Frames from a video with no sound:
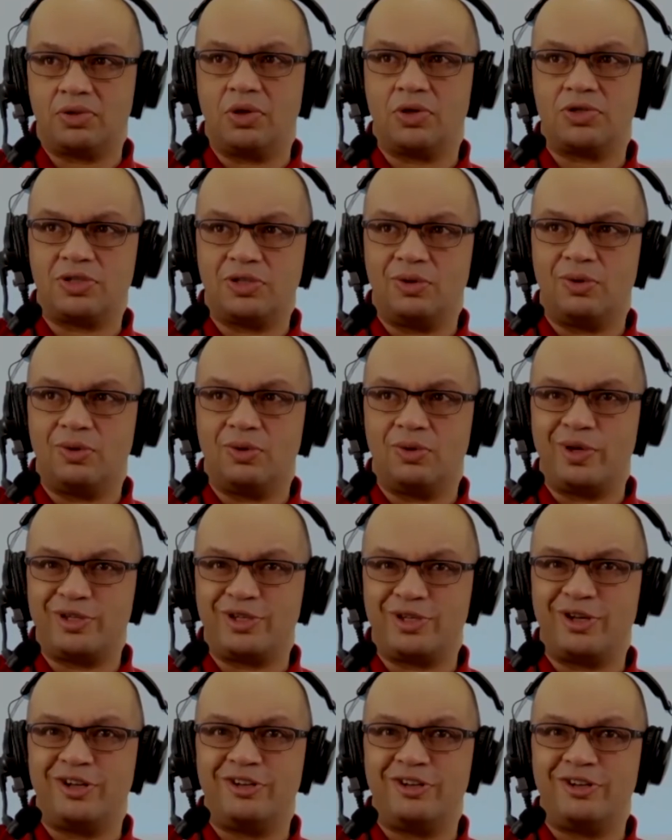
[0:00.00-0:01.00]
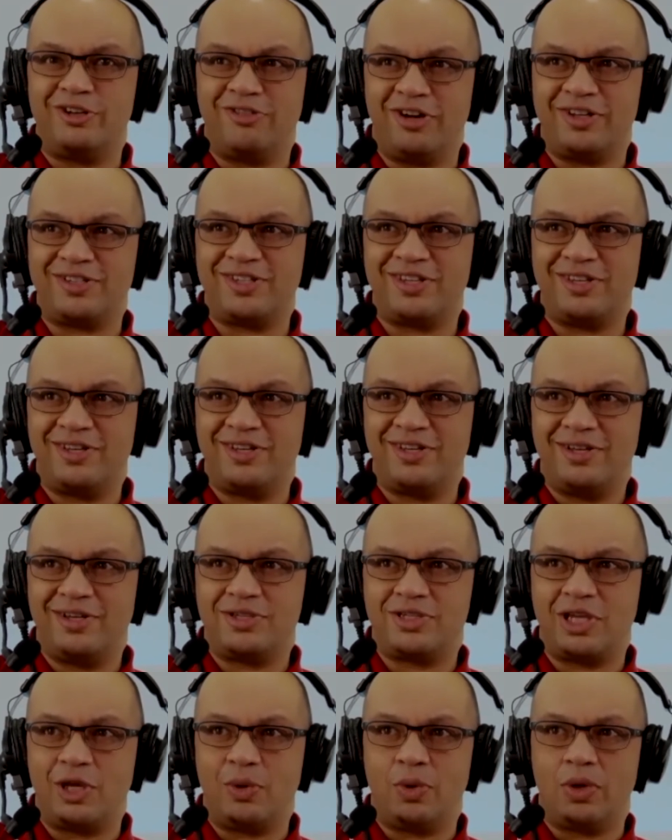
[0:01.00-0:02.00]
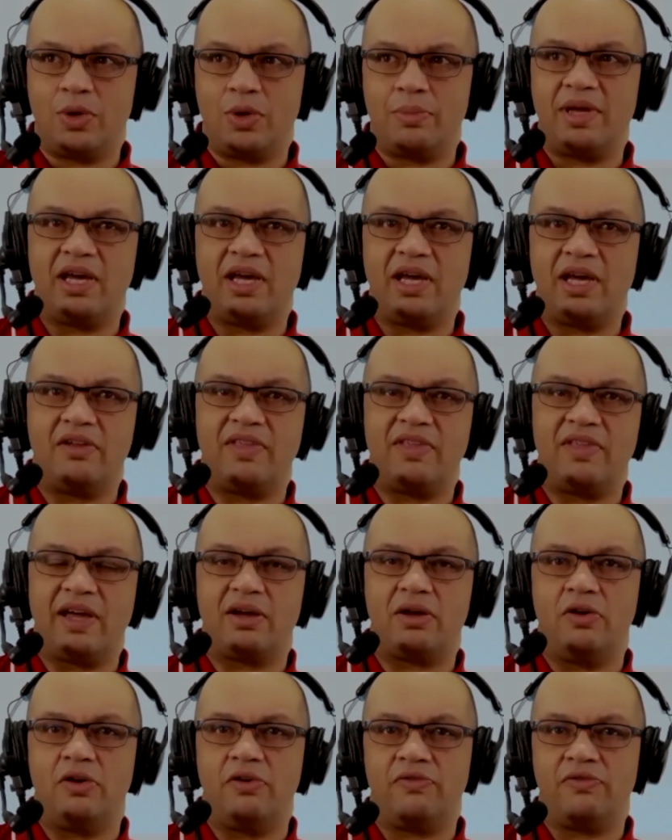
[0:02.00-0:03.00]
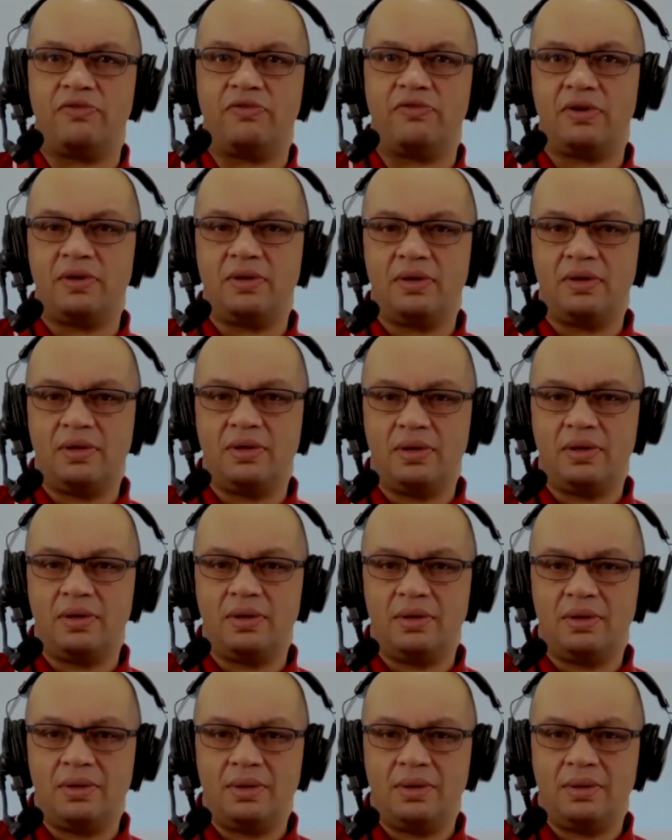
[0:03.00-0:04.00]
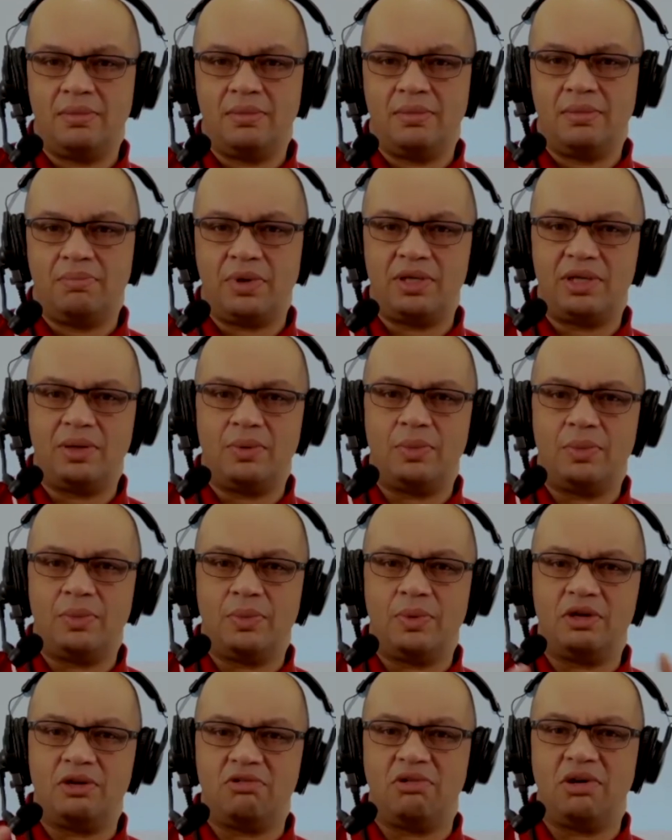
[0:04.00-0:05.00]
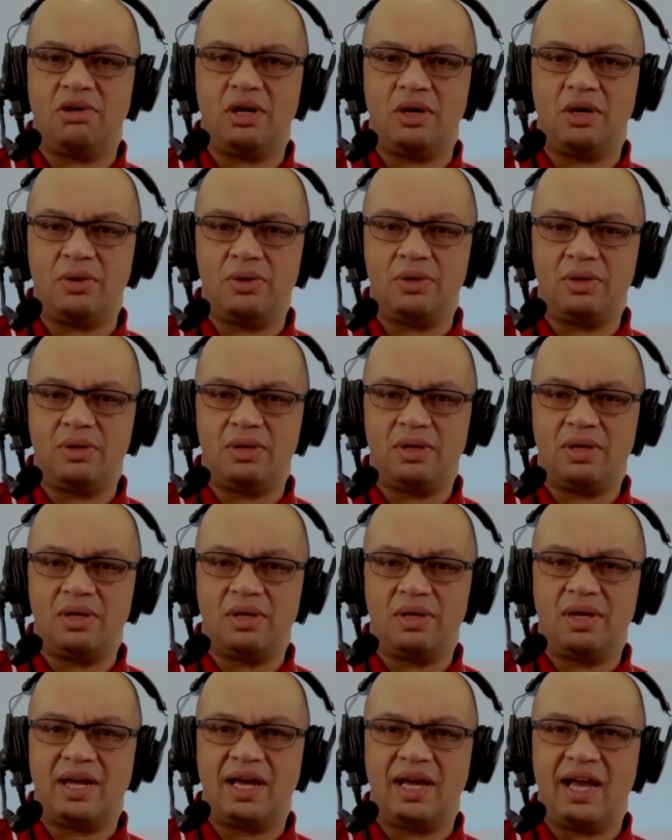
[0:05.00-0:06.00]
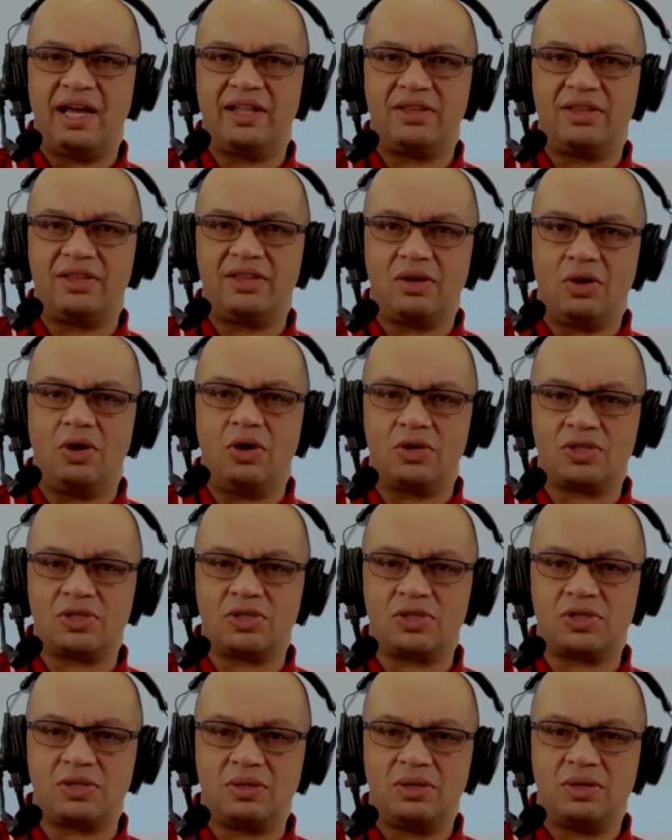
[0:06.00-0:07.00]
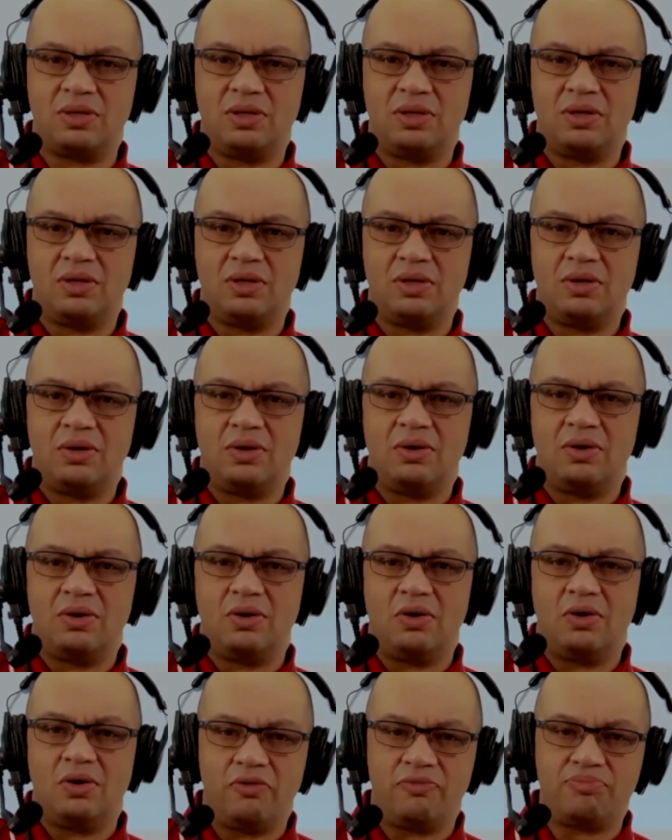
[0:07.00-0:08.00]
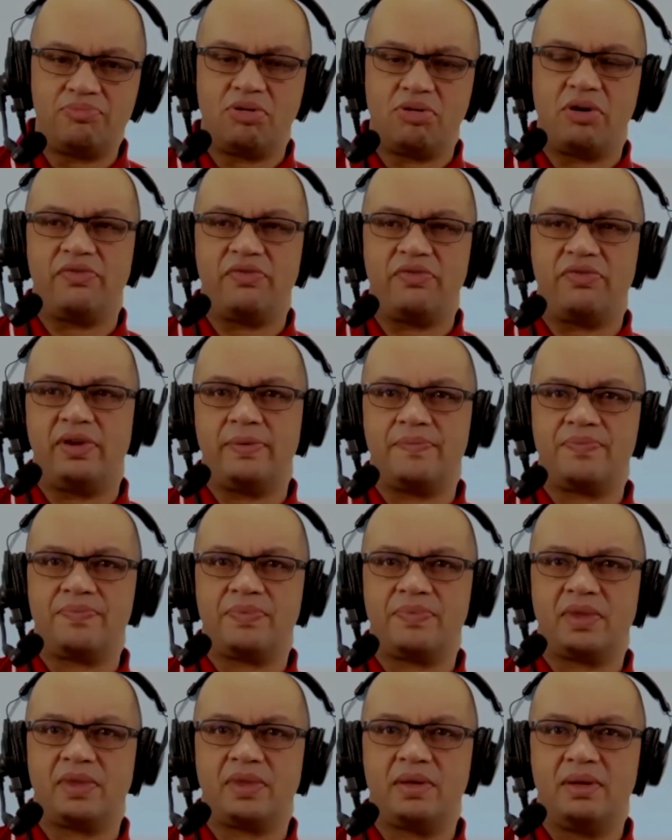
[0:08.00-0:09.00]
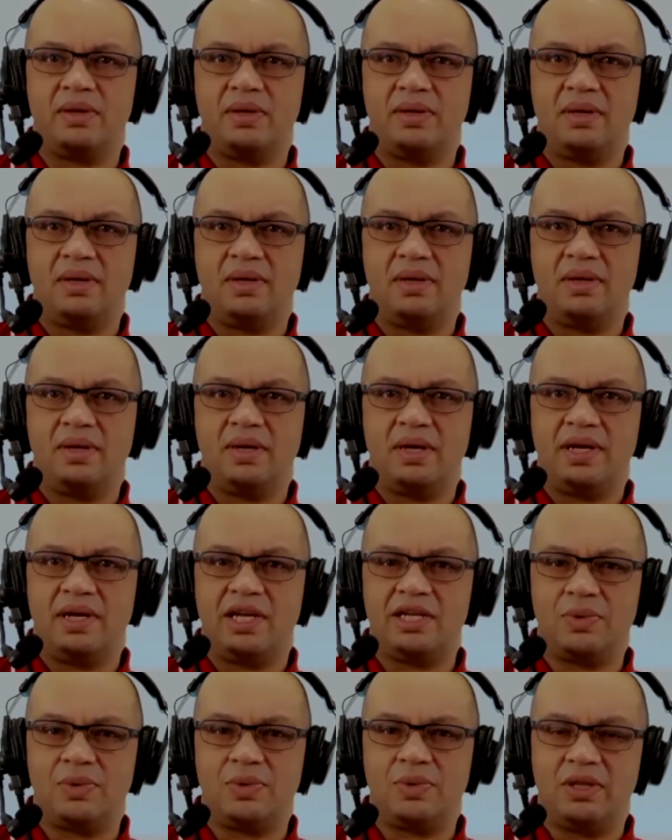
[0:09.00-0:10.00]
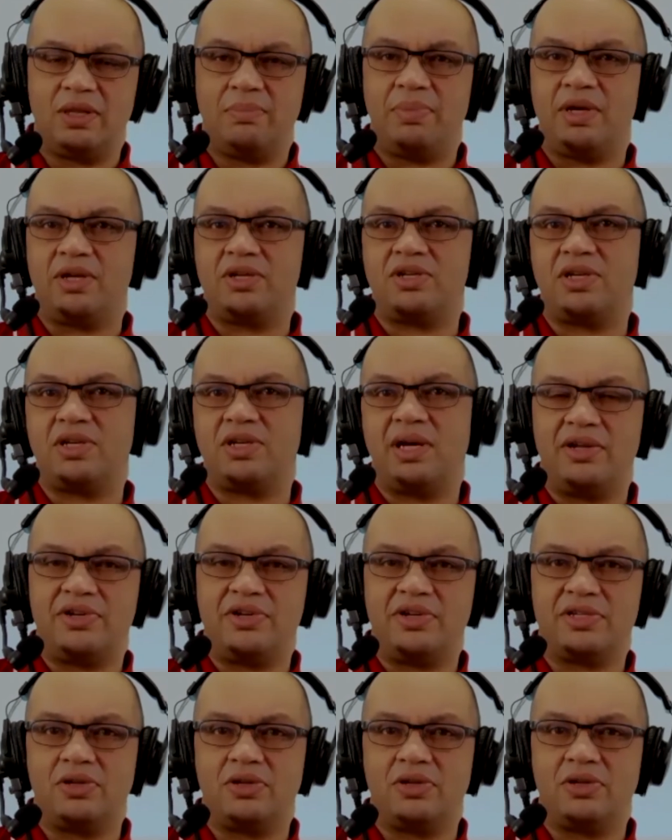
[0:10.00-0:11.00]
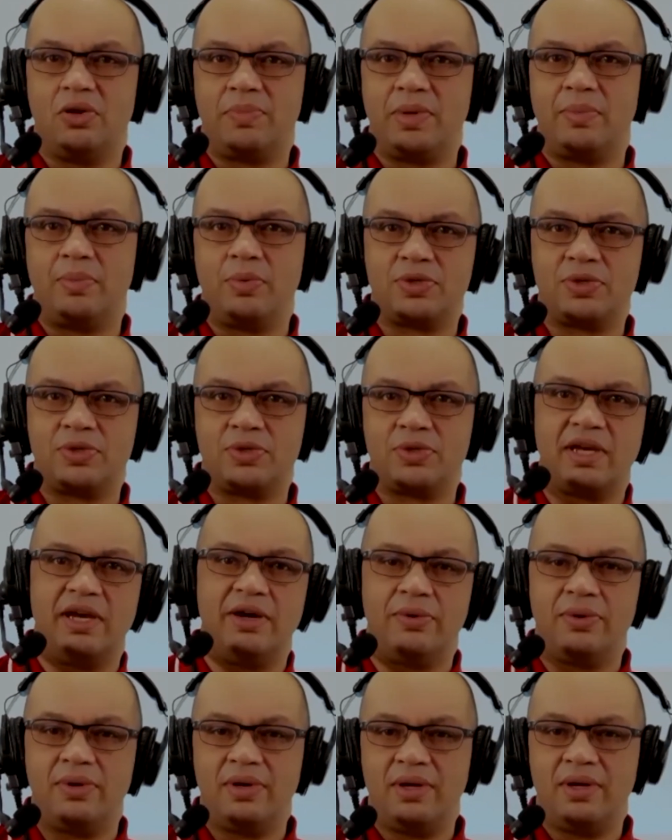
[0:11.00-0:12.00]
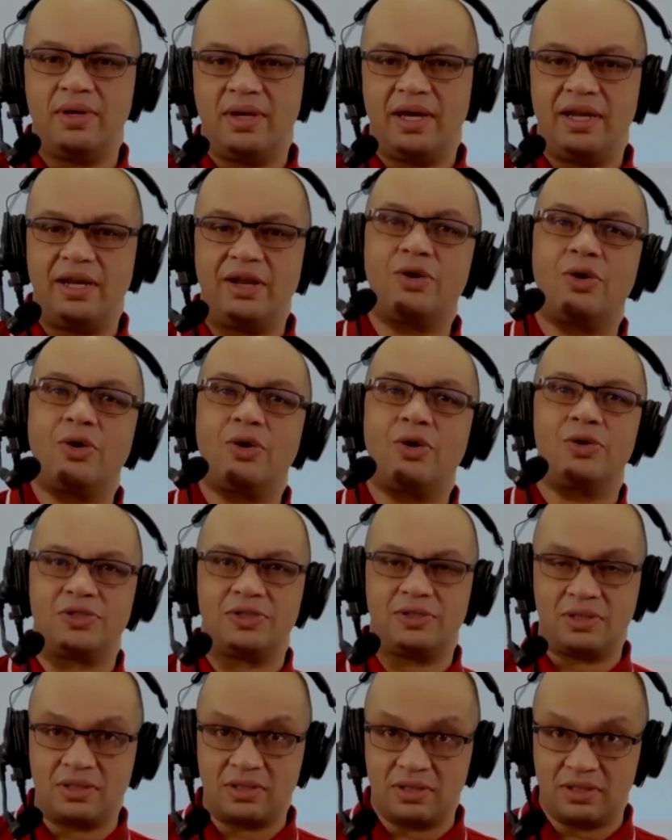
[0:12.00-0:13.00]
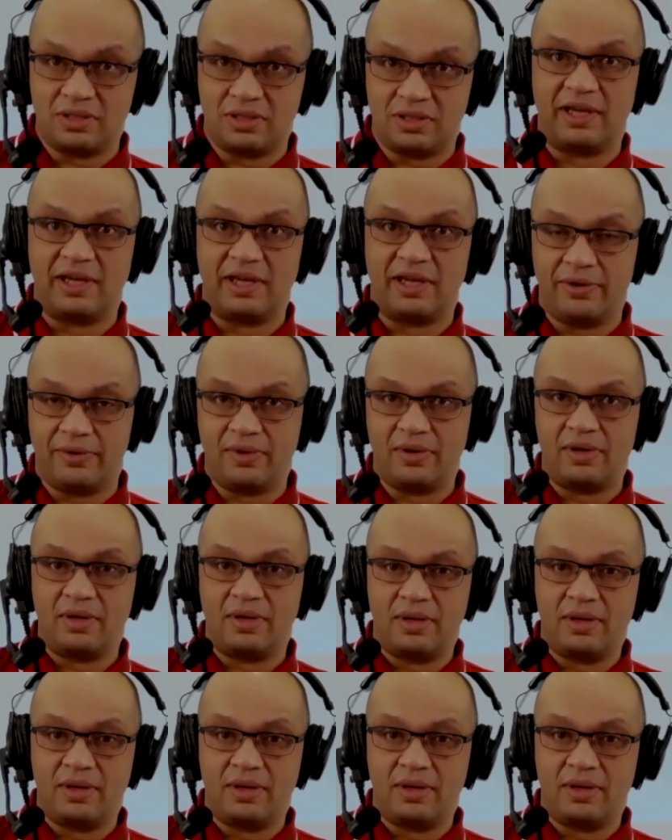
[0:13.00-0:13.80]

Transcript: costs are always going to rise. So you want to be ahead of that curve. But you don't want to grow at the cost of profit. And that's one of the big challenges. A lot of people scale and it costs to scale.